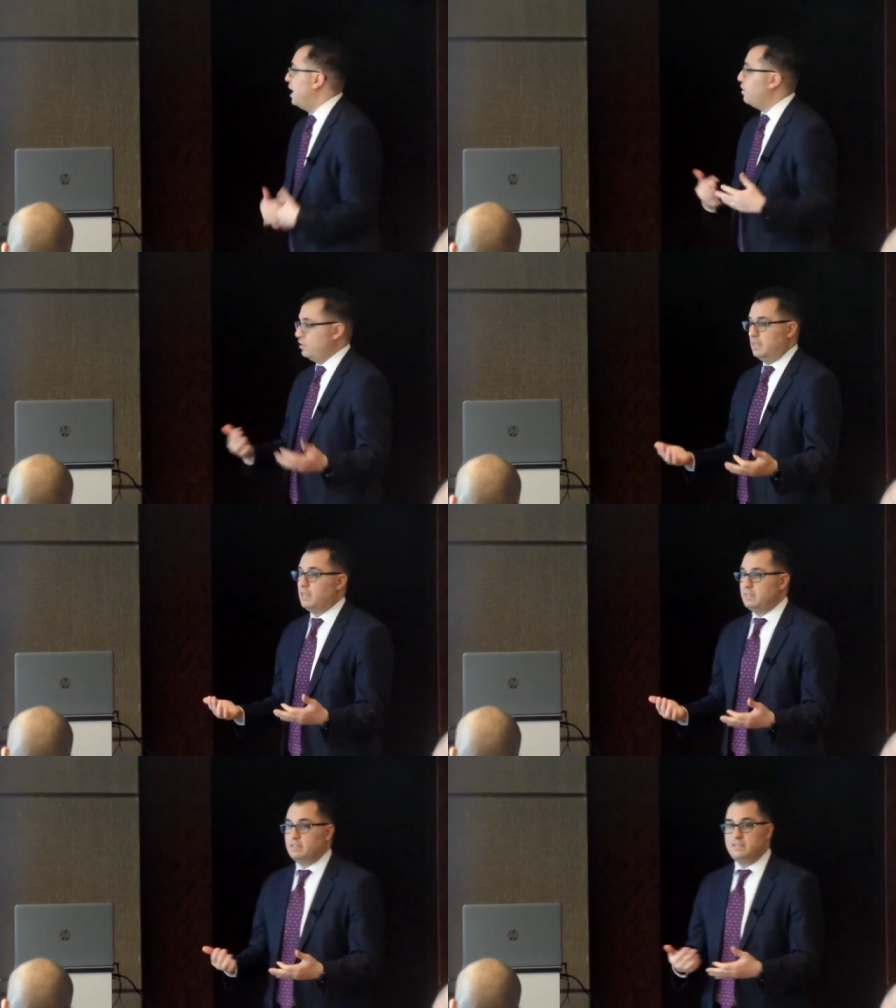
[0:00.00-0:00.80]
Today,
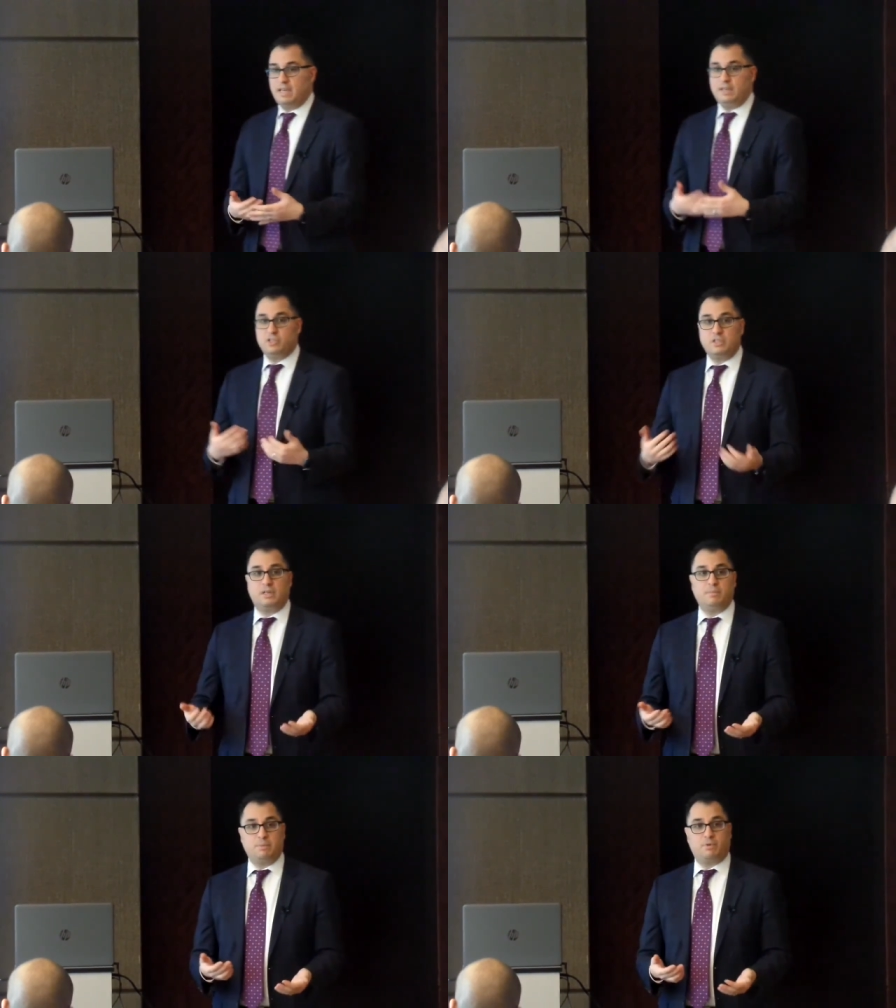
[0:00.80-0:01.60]
only a licensed
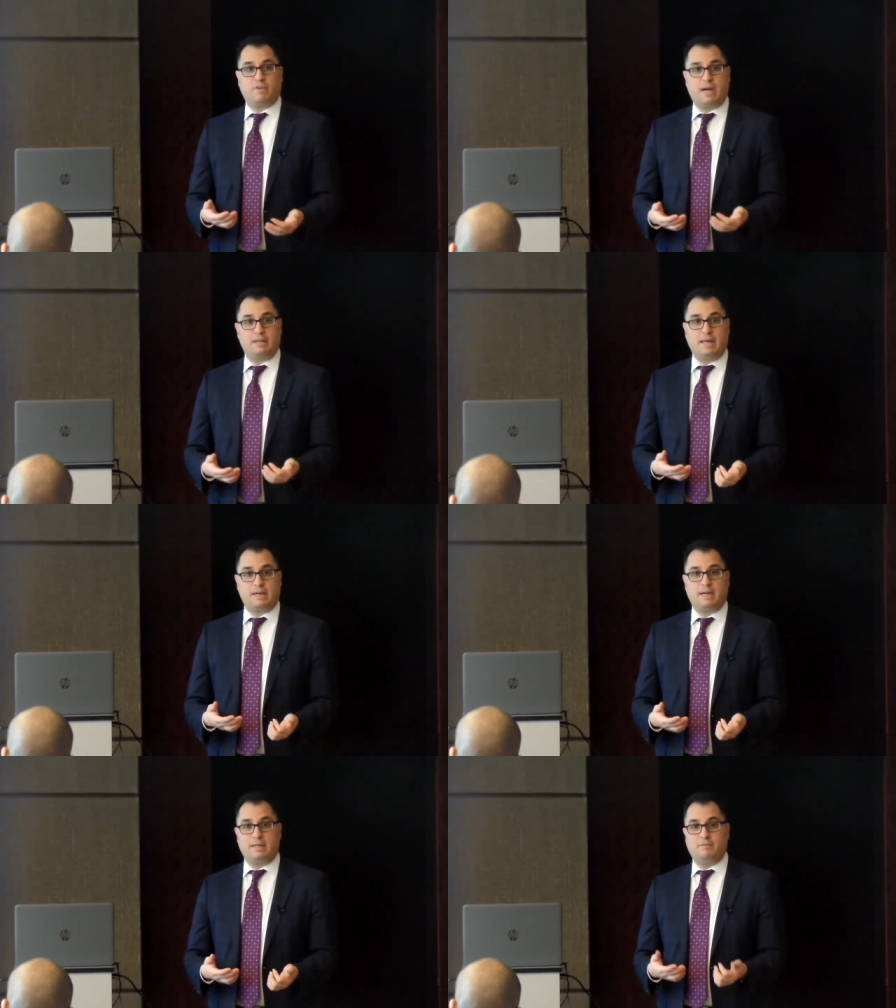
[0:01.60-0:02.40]
agent can be providing
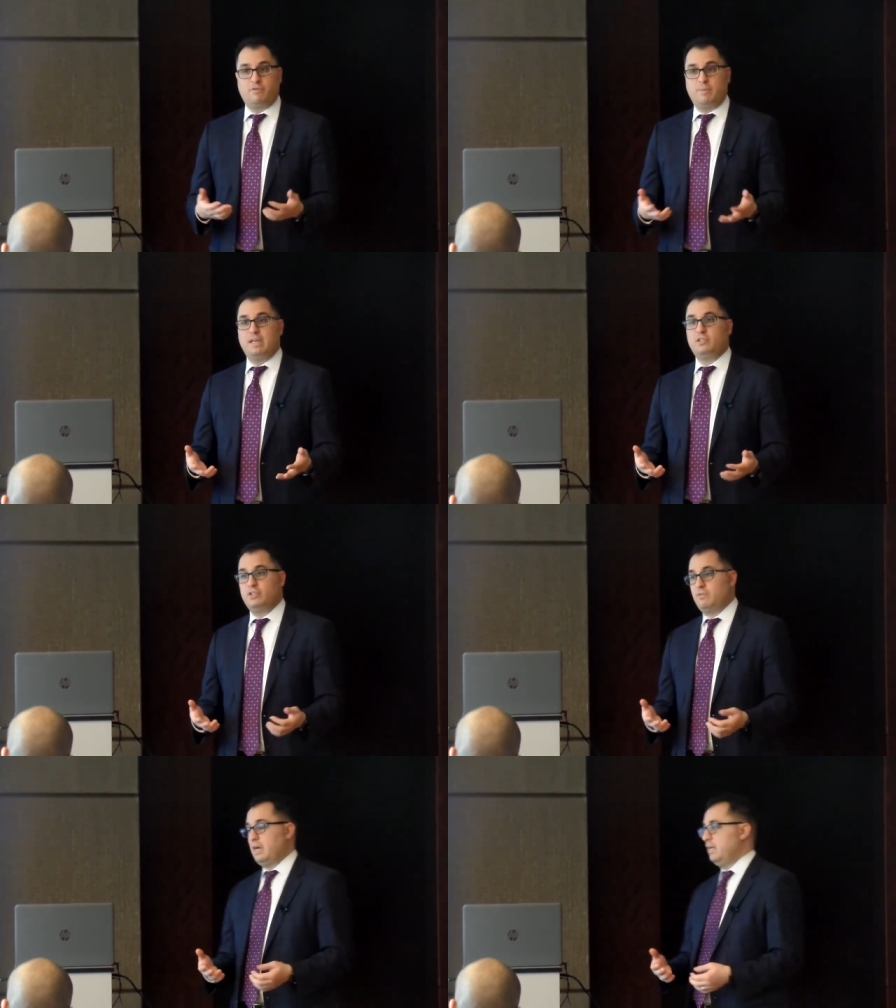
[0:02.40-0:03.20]
that kind of
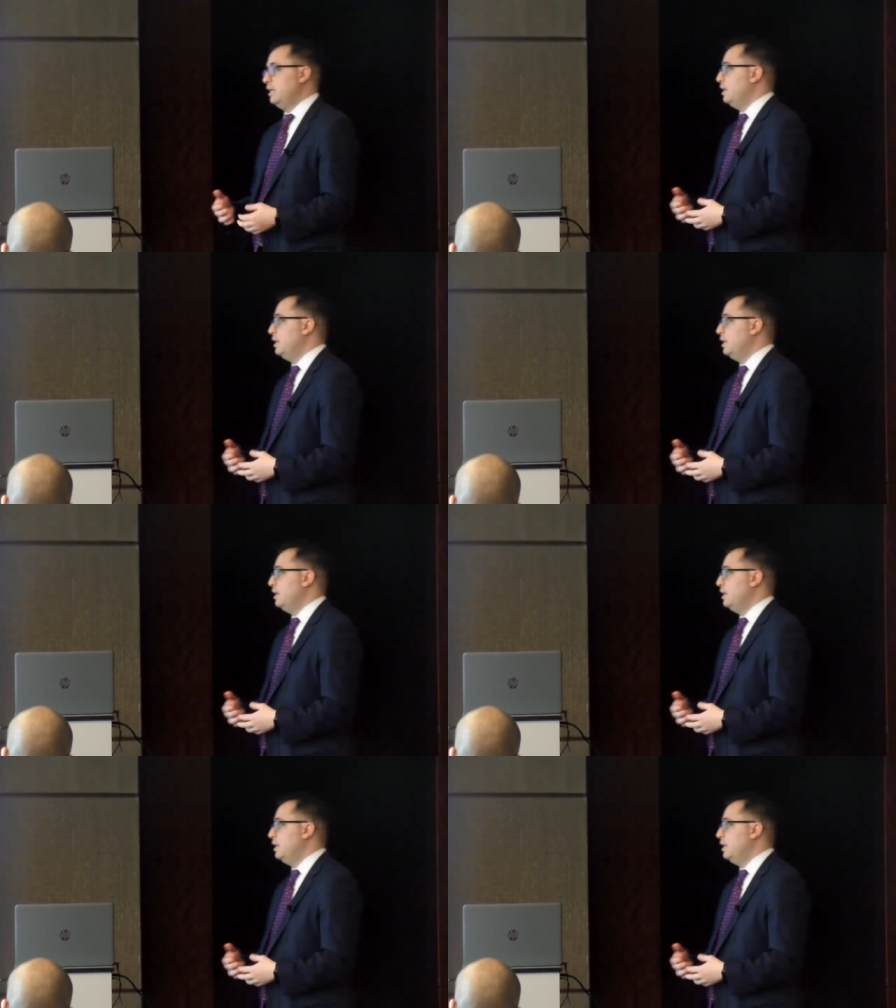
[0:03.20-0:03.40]
information,